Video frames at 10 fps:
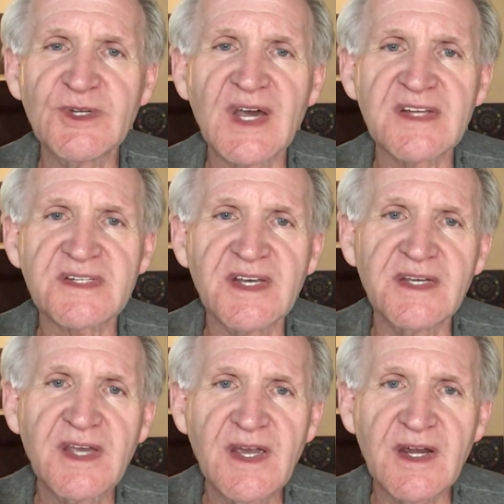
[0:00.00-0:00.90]
You guys
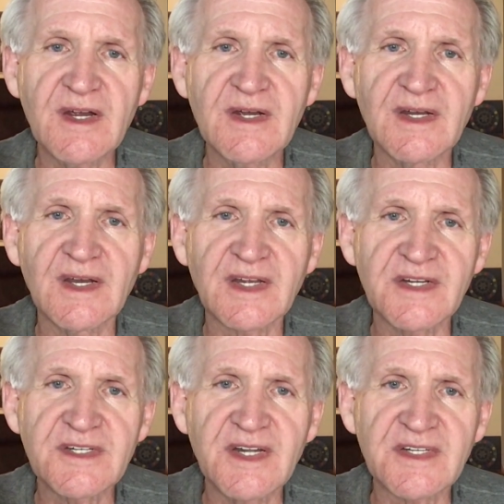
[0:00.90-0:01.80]
take care.
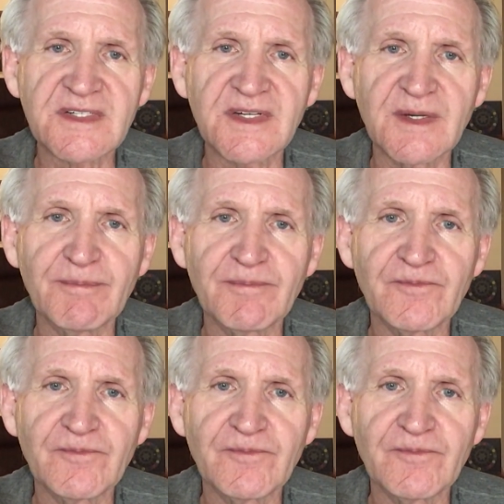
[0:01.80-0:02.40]
Catch you next time.